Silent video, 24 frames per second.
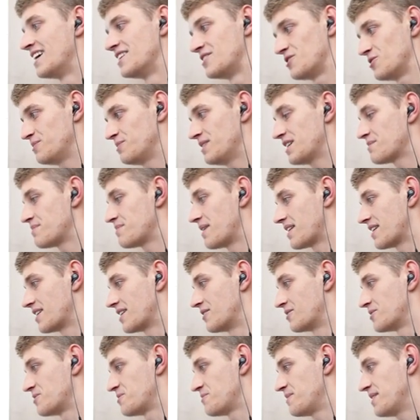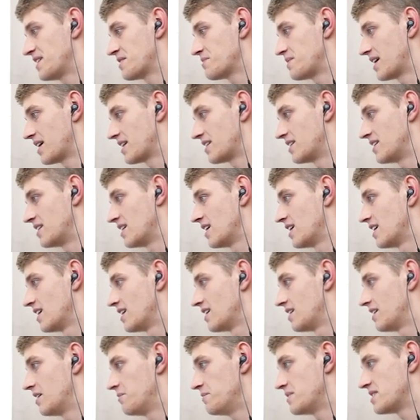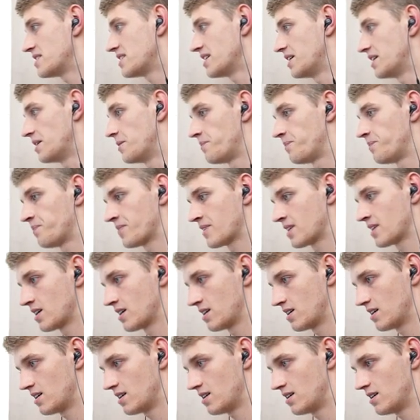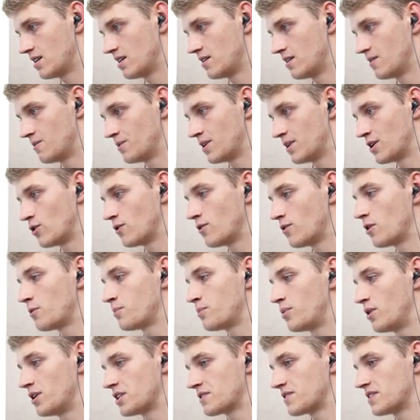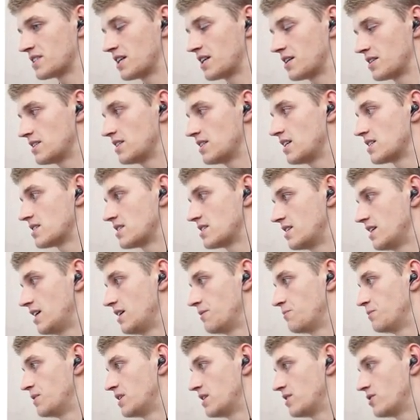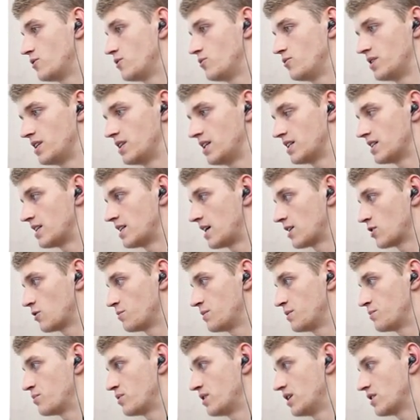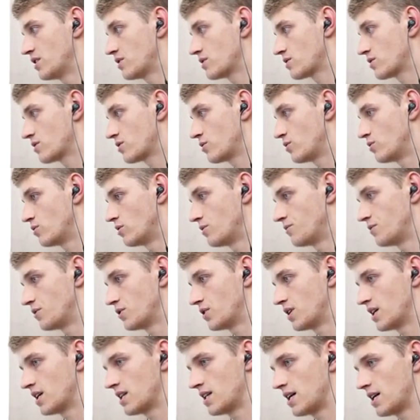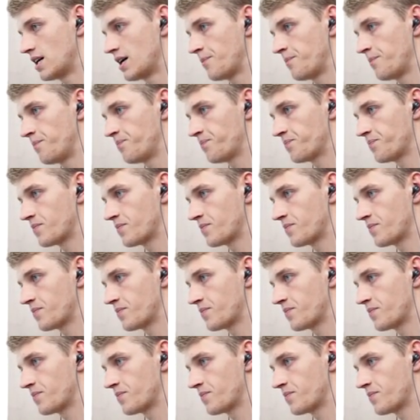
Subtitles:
To be expected. Let me see. Win an overall points classification. Yes, indeed. We do need that. That'd be pretty cool if we get that.